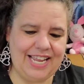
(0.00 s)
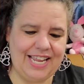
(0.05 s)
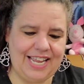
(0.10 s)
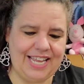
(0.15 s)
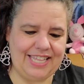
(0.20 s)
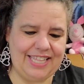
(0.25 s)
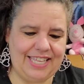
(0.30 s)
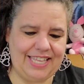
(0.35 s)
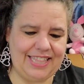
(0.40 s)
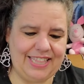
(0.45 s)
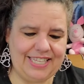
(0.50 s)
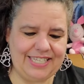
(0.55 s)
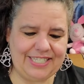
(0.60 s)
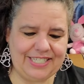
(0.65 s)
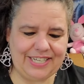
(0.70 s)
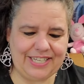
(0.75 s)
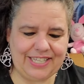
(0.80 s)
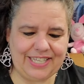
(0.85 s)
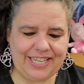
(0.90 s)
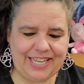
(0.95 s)
And then these
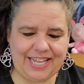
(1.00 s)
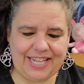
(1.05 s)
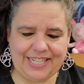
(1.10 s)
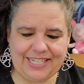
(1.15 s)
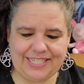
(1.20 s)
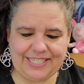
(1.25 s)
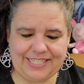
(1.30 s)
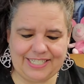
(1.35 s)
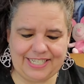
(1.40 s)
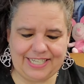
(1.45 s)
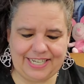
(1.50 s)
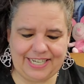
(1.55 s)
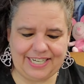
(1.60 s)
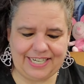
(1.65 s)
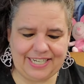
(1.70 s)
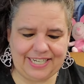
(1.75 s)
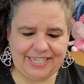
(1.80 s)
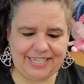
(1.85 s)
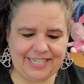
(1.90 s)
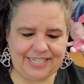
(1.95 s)
are the colors
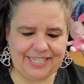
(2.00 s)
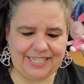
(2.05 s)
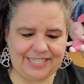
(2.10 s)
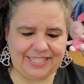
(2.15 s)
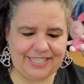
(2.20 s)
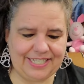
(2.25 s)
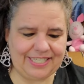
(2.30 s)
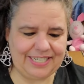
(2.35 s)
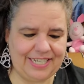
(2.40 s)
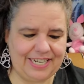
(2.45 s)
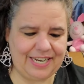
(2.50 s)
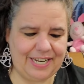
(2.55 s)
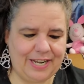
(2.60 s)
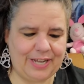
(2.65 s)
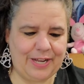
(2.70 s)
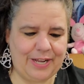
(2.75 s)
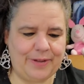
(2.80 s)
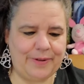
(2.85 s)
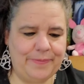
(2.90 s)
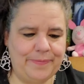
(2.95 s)
here.
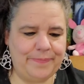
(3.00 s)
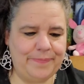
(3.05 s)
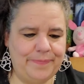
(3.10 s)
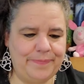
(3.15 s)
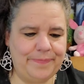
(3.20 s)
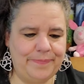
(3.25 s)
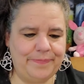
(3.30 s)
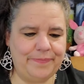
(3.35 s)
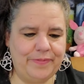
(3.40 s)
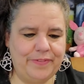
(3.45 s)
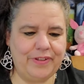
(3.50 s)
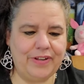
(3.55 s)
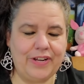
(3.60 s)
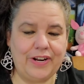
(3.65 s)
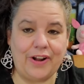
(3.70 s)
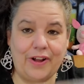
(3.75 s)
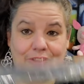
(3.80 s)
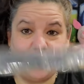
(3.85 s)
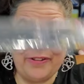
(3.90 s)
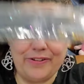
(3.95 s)
Um, look
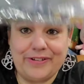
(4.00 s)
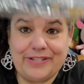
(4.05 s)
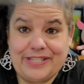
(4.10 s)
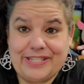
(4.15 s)
at all those